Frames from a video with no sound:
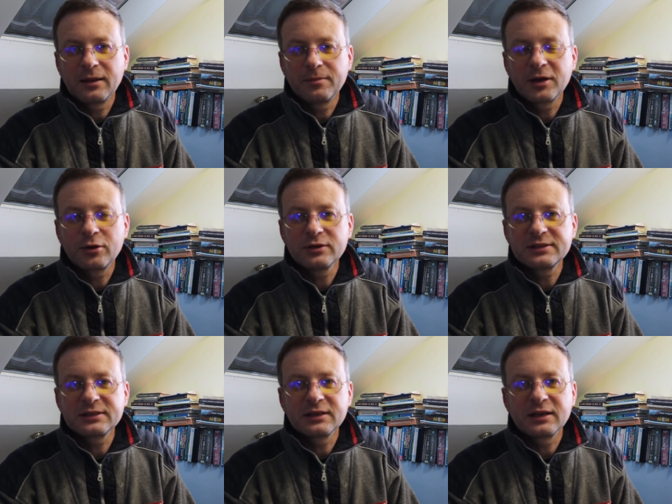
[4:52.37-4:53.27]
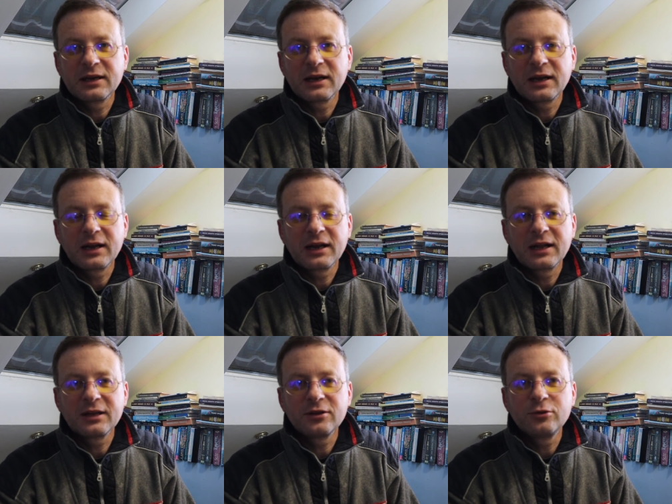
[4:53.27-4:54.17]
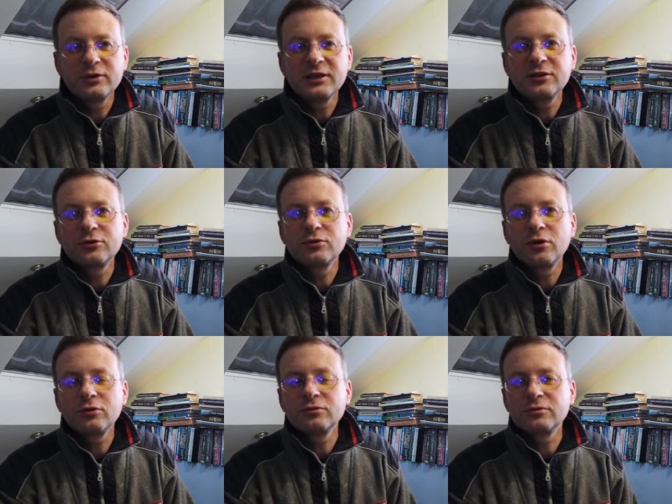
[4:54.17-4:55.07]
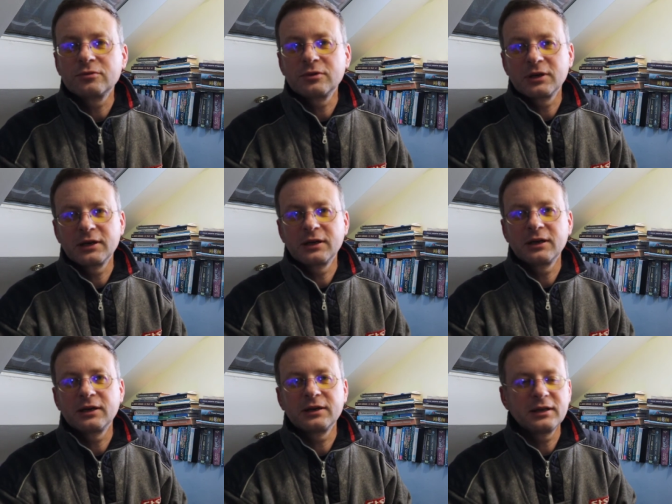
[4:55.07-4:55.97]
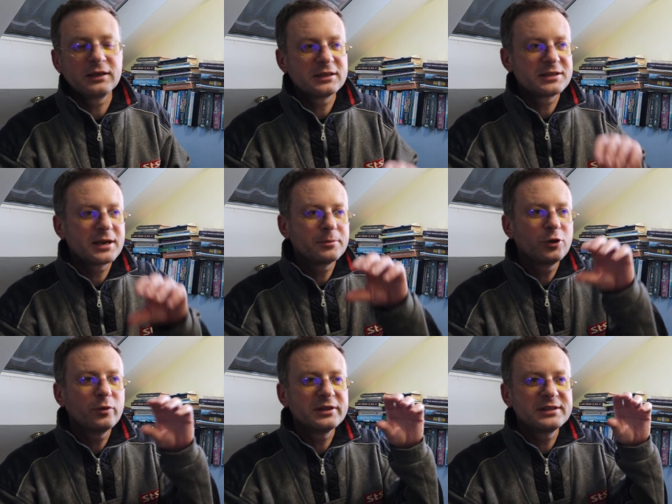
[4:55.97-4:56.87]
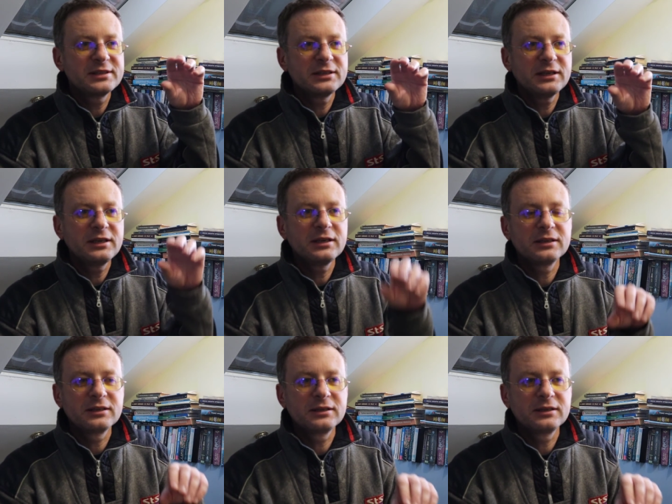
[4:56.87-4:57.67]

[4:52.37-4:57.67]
because you need to go in a tram. You will see